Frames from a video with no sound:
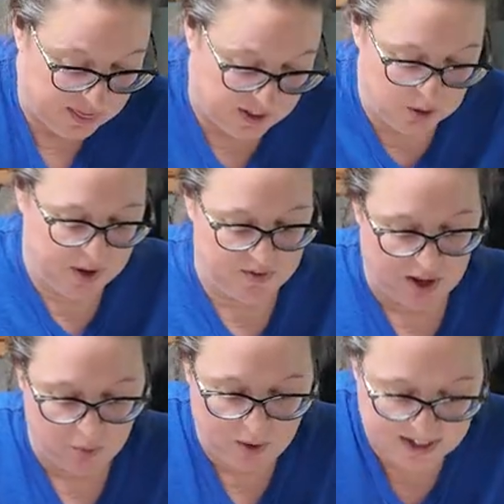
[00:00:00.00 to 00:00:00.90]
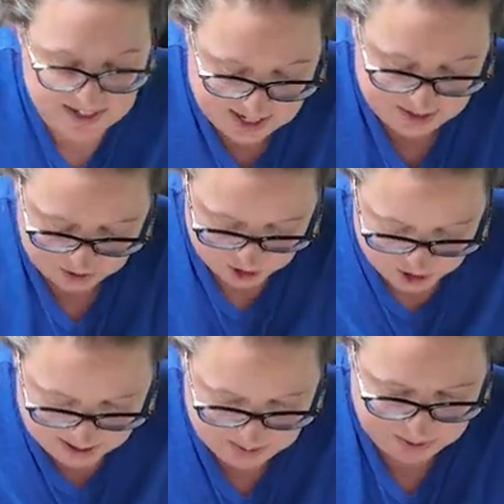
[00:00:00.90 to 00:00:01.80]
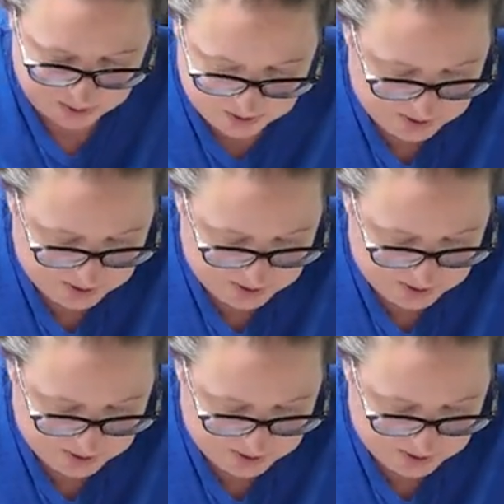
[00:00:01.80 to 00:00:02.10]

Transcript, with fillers: that you have that rectangle shape.